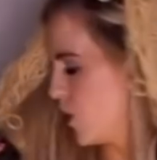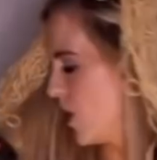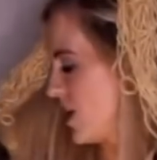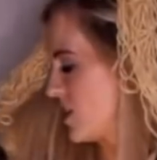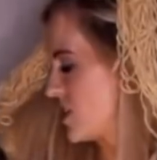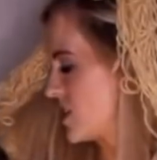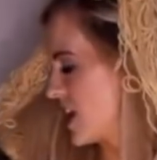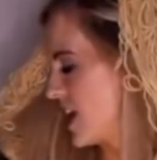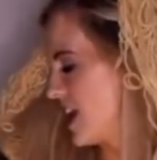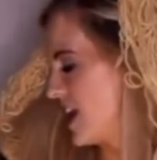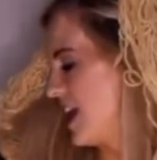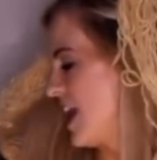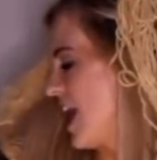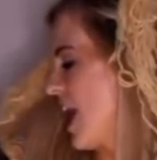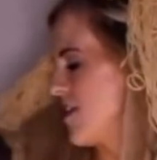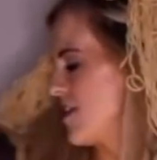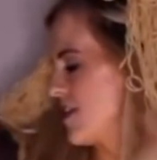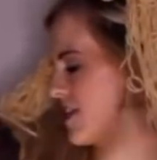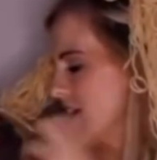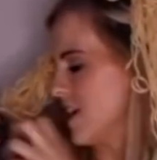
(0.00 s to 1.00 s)
But it's the
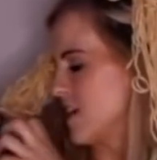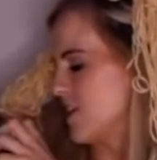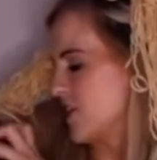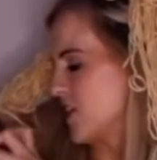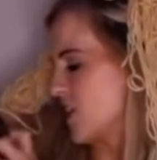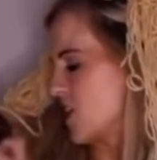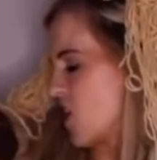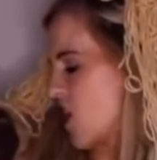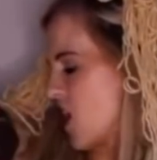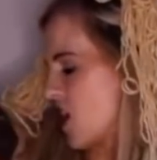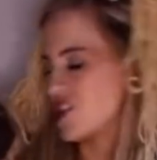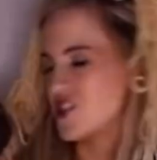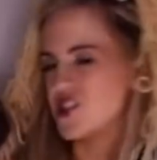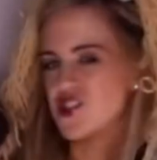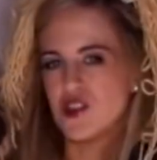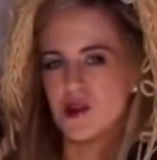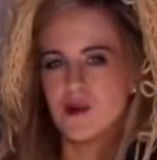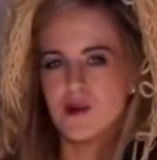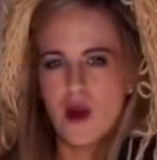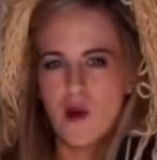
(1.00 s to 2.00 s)
hilarity of the
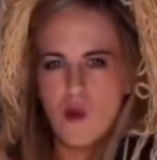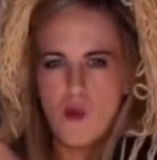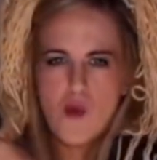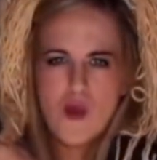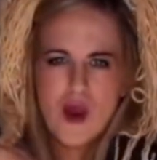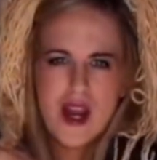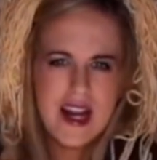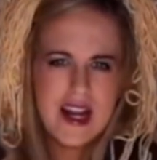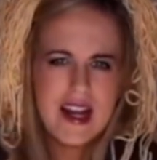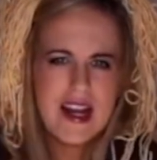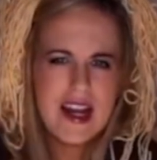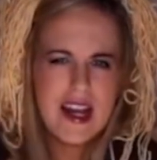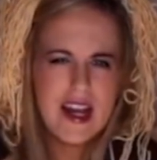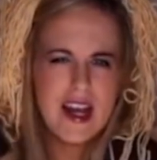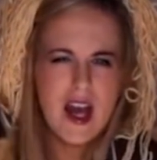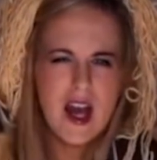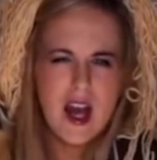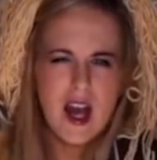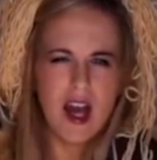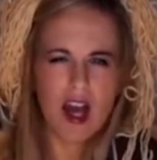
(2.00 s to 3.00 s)
costume that
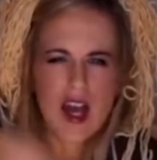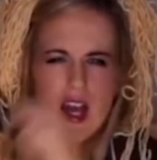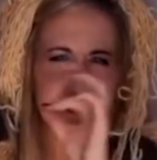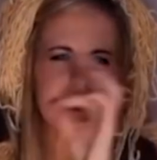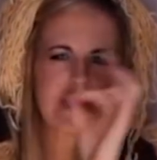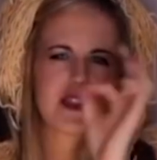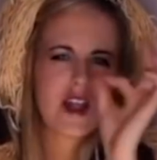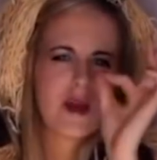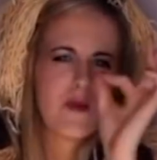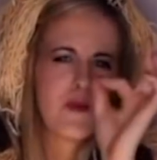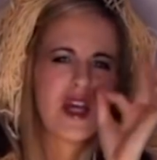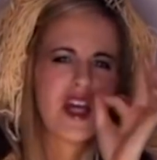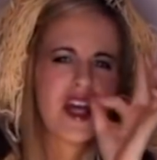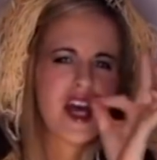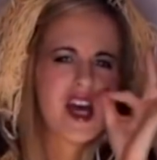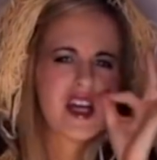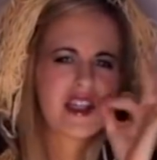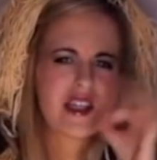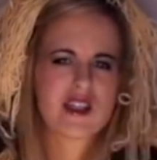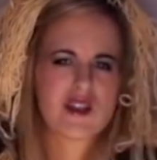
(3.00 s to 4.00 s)
really is the
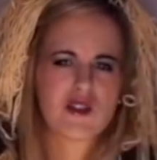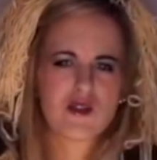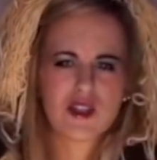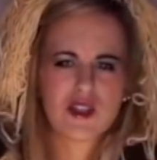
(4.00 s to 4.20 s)
pièce de